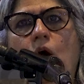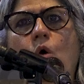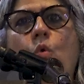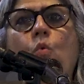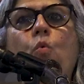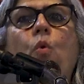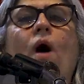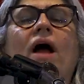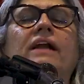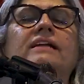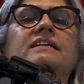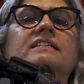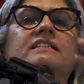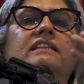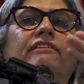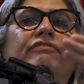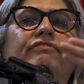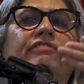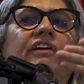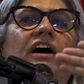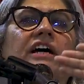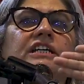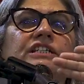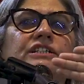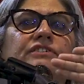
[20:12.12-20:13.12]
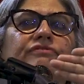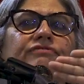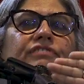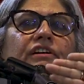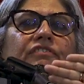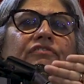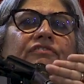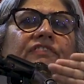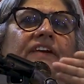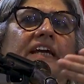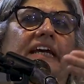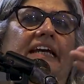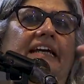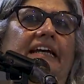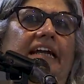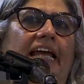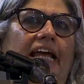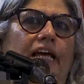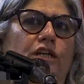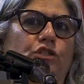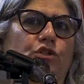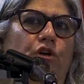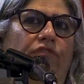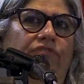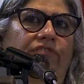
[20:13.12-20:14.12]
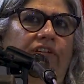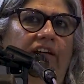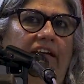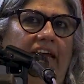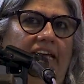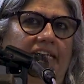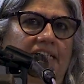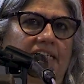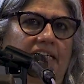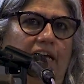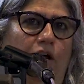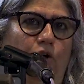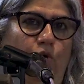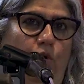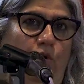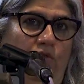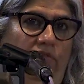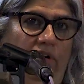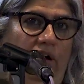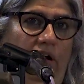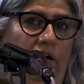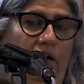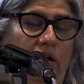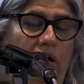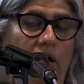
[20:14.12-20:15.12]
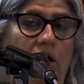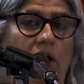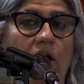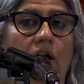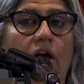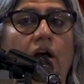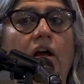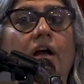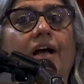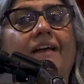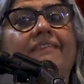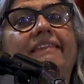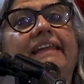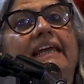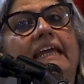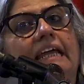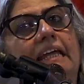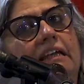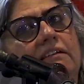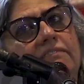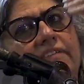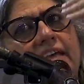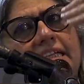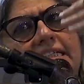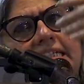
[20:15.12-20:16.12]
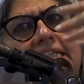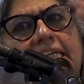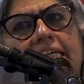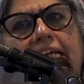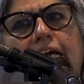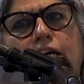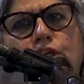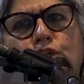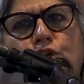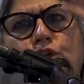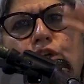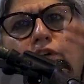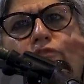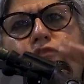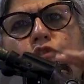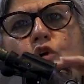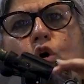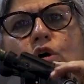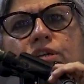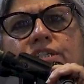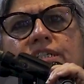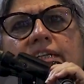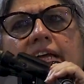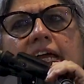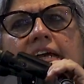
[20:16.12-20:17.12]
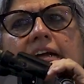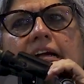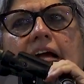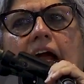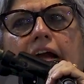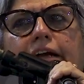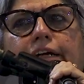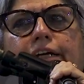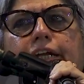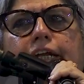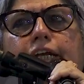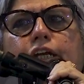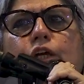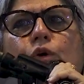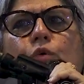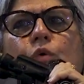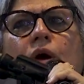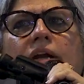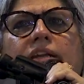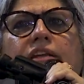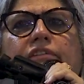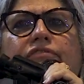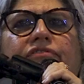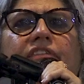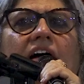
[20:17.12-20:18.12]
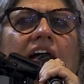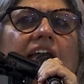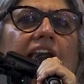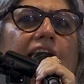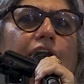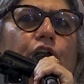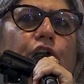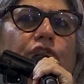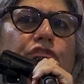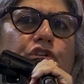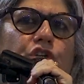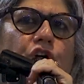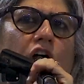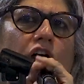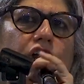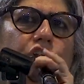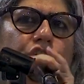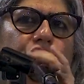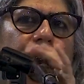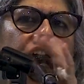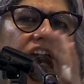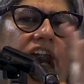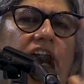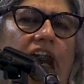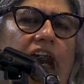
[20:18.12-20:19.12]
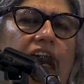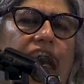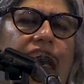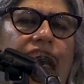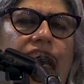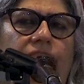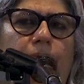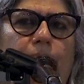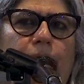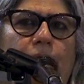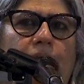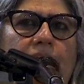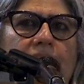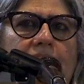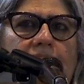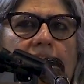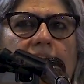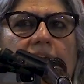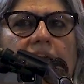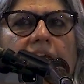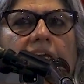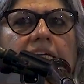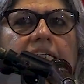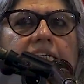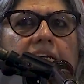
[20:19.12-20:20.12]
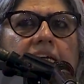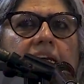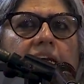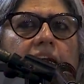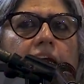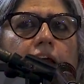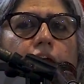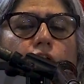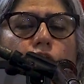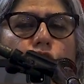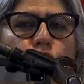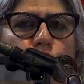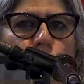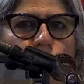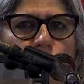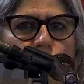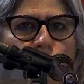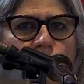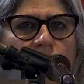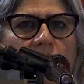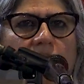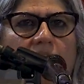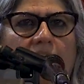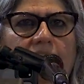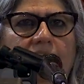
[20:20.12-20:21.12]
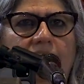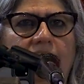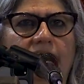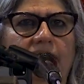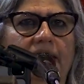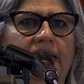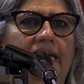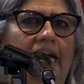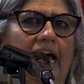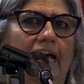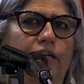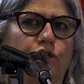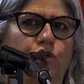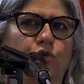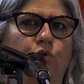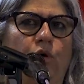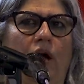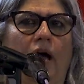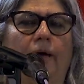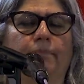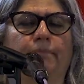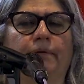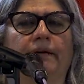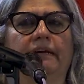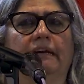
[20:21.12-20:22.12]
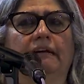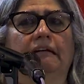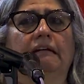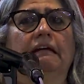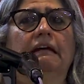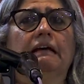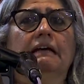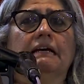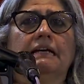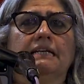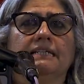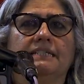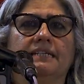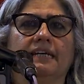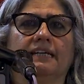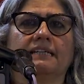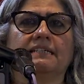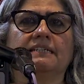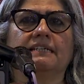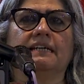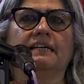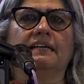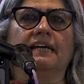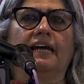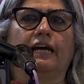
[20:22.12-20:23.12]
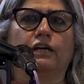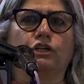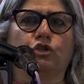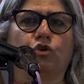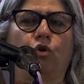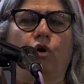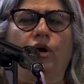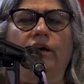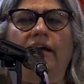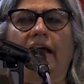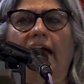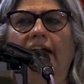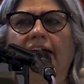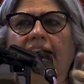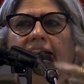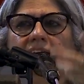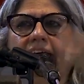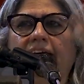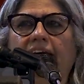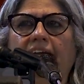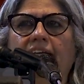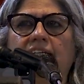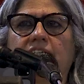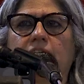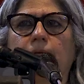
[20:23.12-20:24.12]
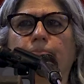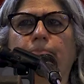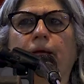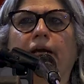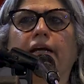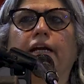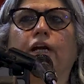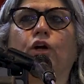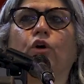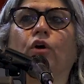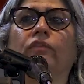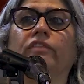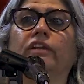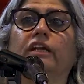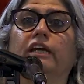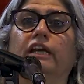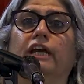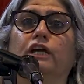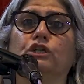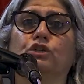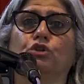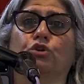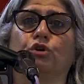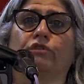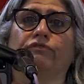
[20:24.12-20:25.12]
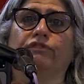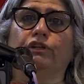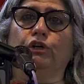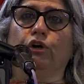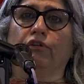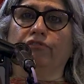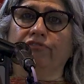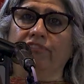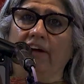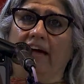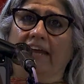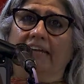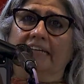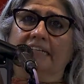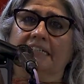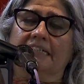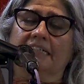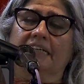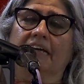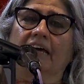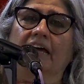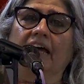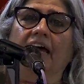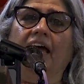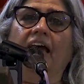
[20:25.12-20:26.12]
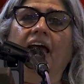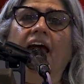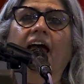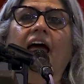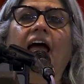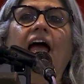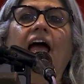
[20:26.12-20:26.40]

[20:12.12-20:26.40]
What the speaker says: Once the first 15 days of arrest are over, the investigation, of course, can continue, and the filing of charge sheet, if the person is in judicial custody, has to happen in 60 days or 90 days, depending on the nature of the offense.